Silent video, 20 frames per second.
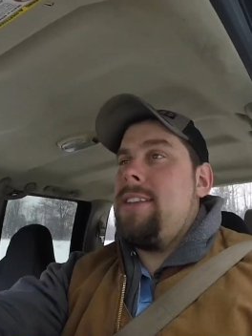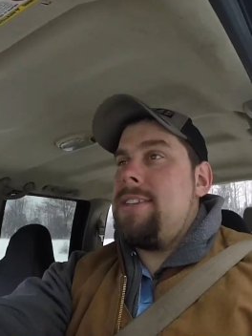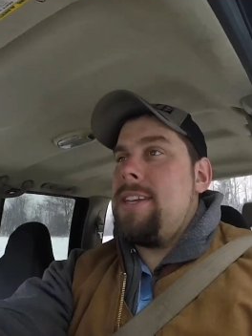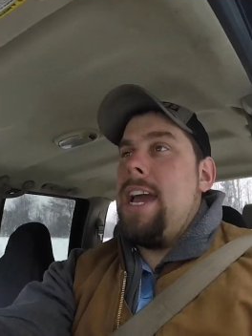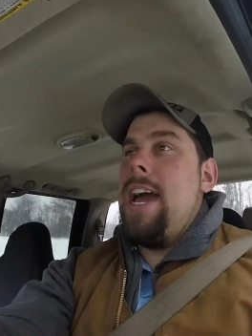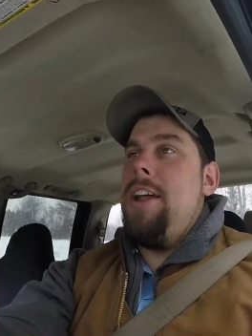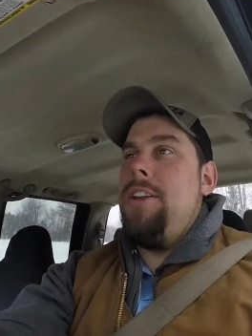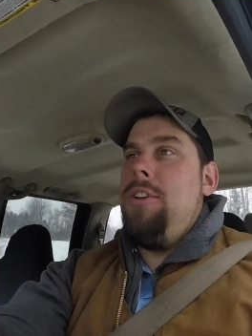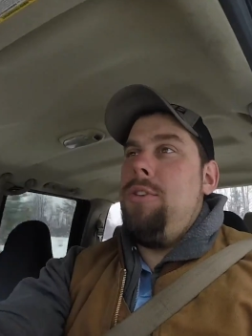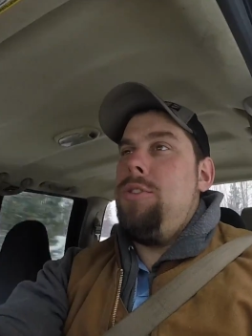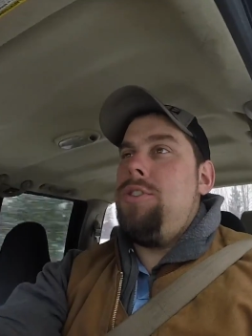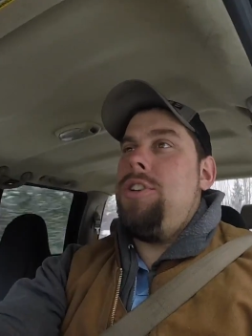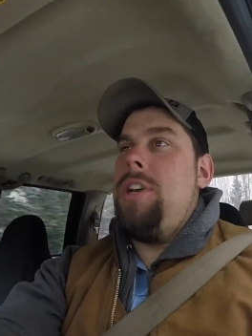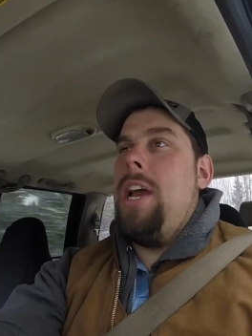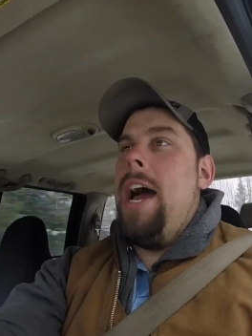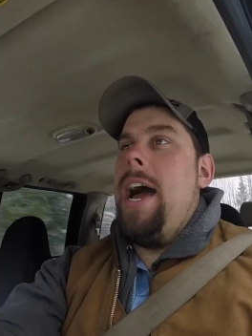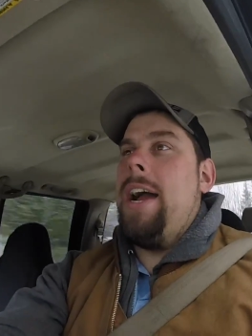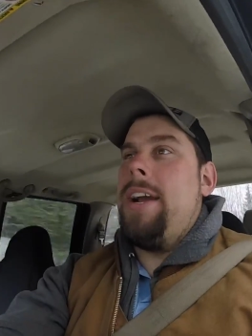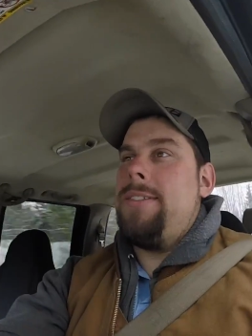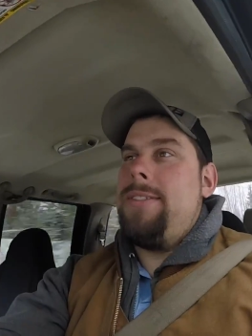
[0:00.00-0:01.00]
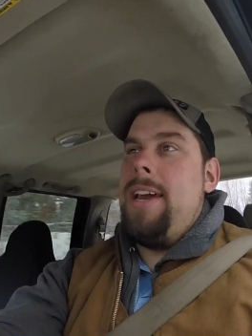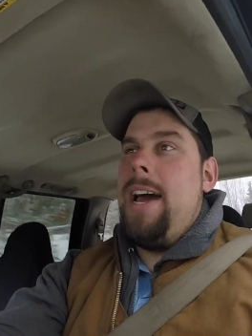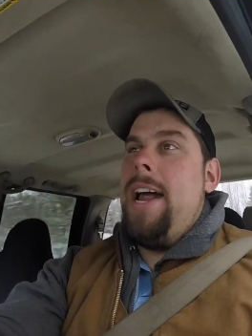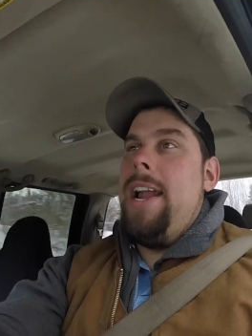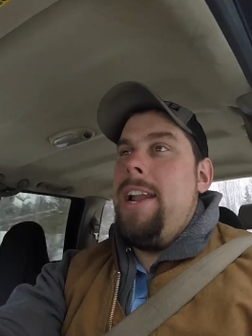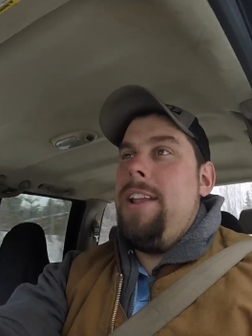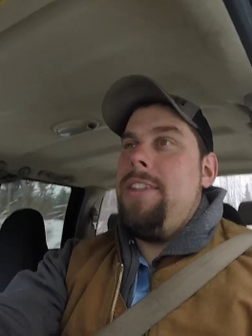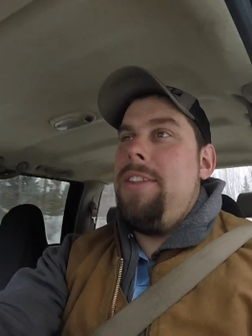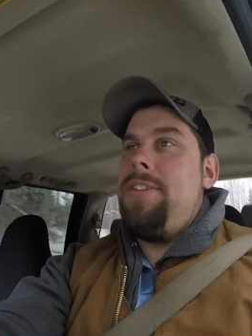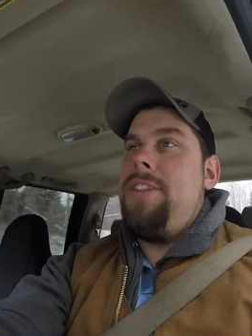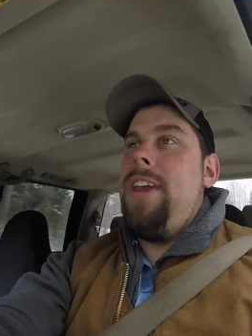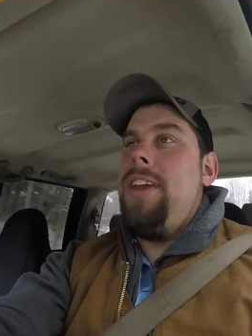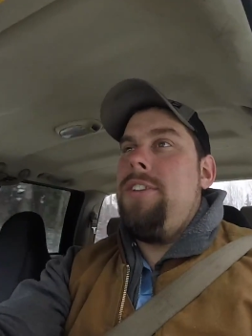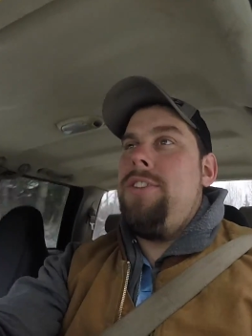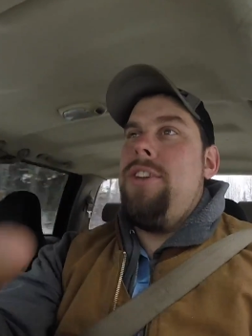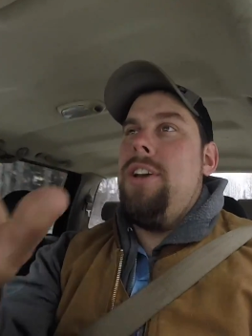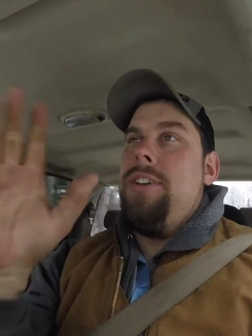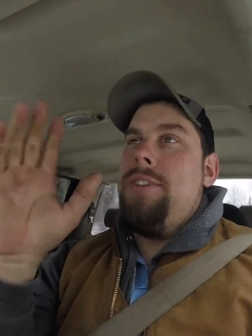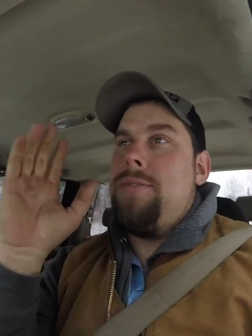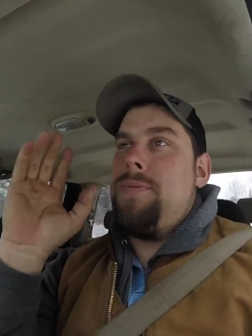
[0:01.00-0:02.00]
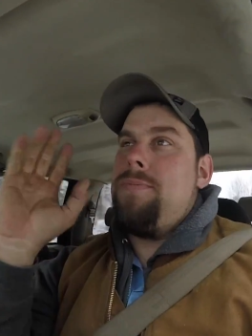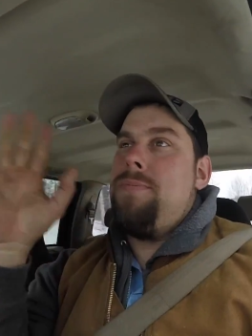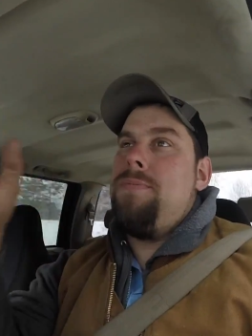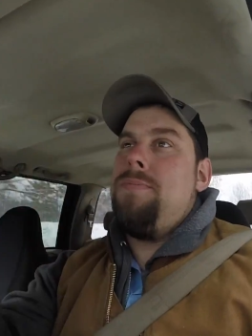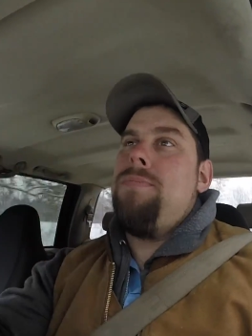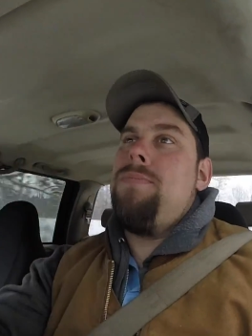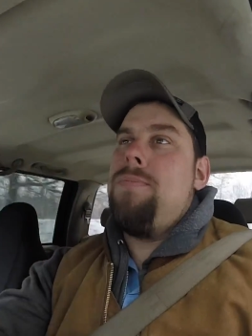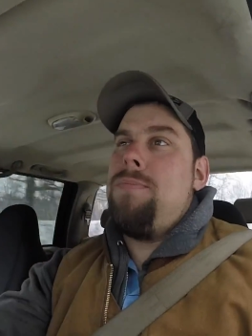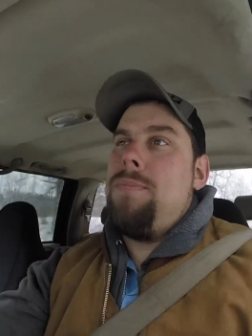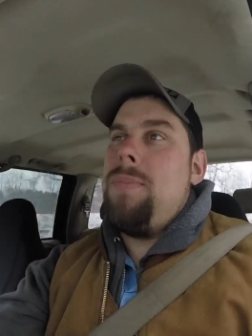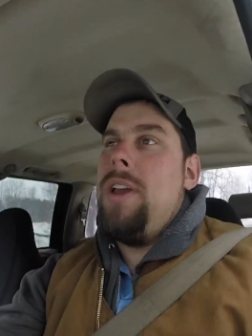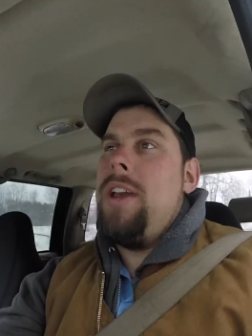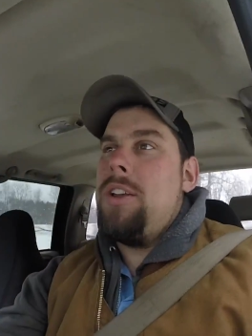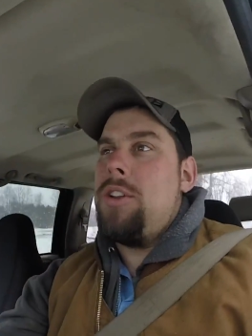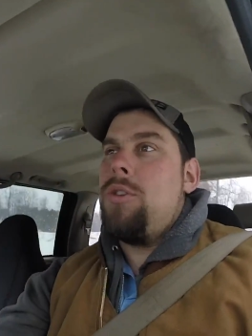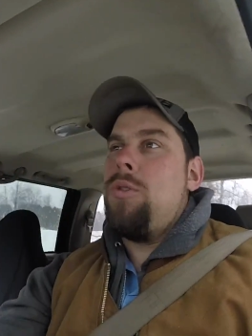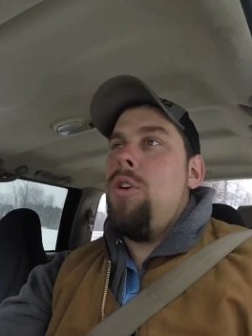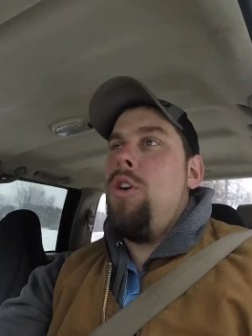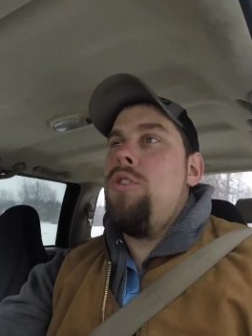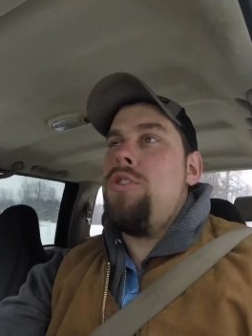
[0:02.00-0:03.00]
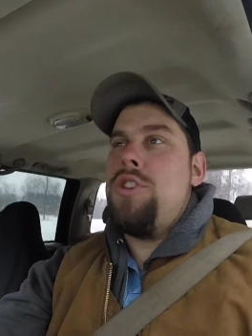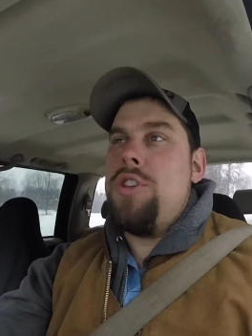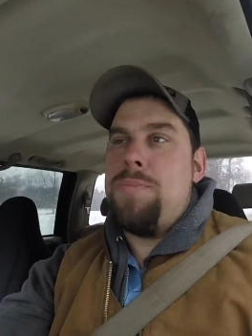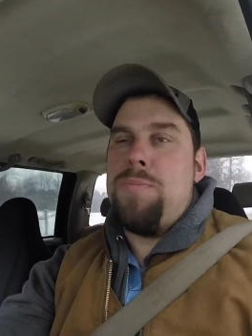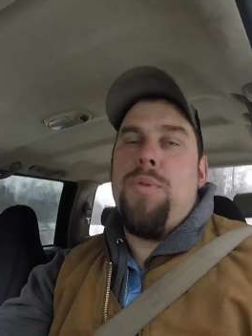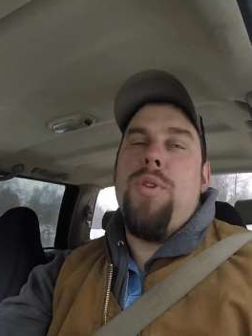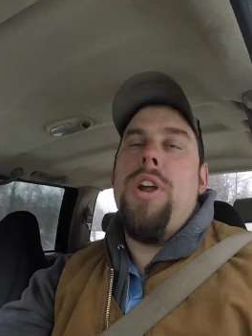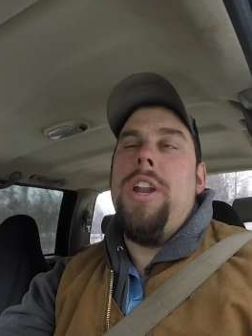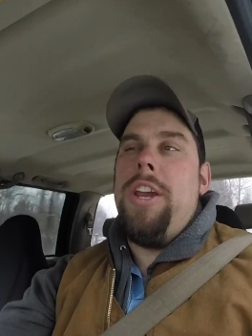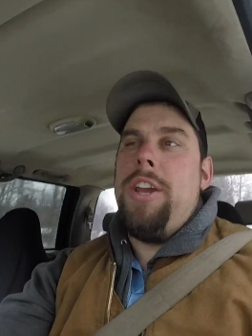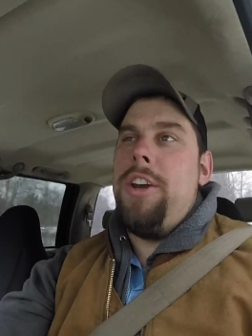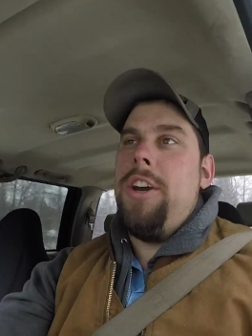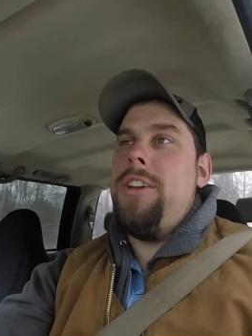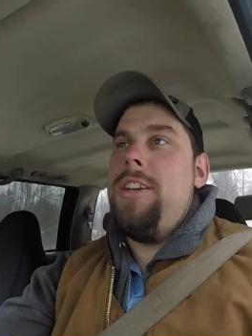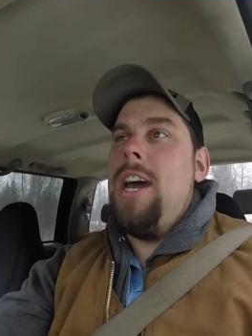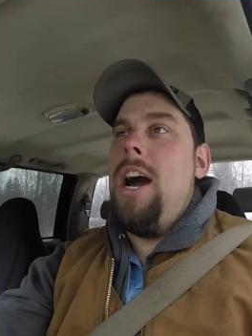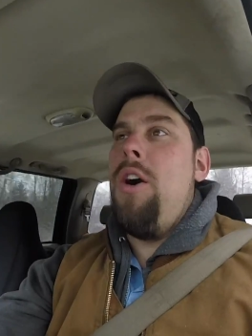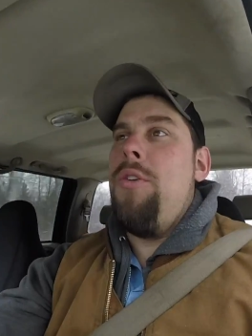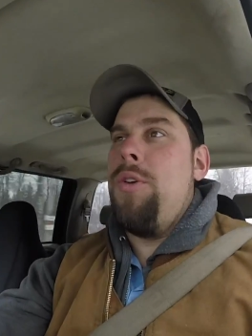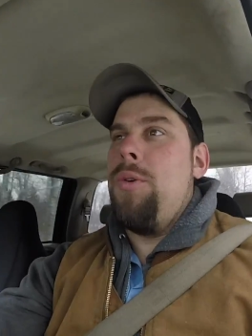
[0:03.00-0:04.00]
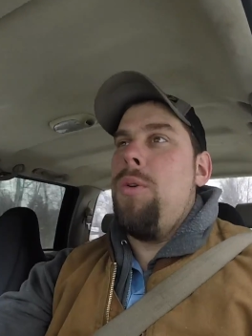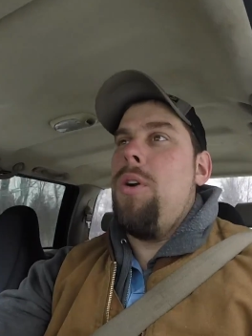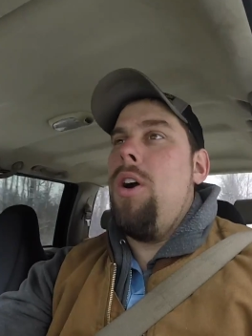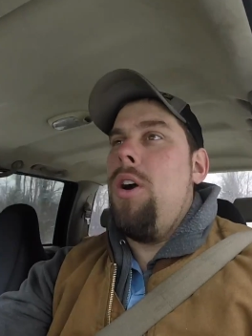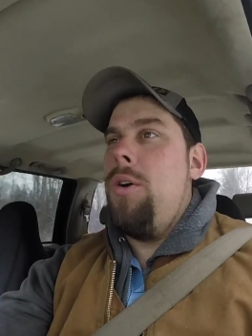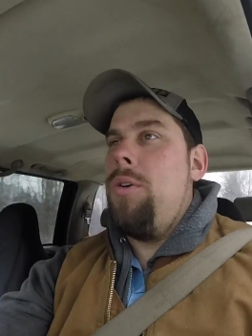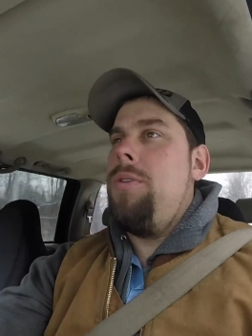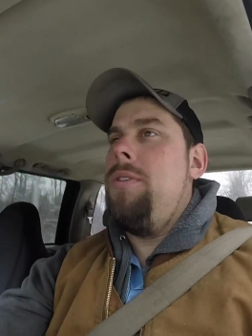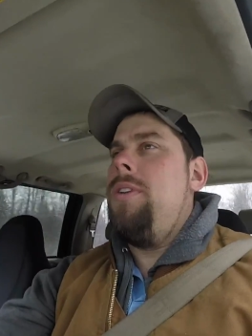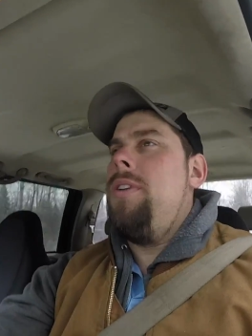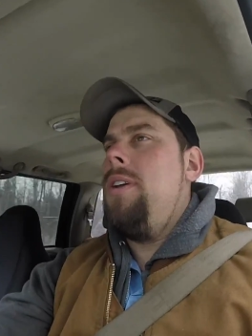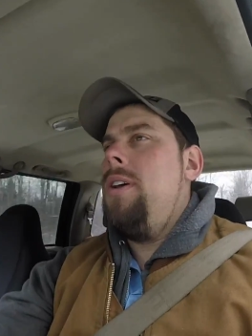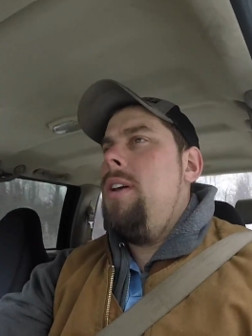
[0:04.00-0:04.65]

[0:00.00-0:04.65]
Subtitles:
It's got new shocks on it. The thing it cruises pretty good down the road.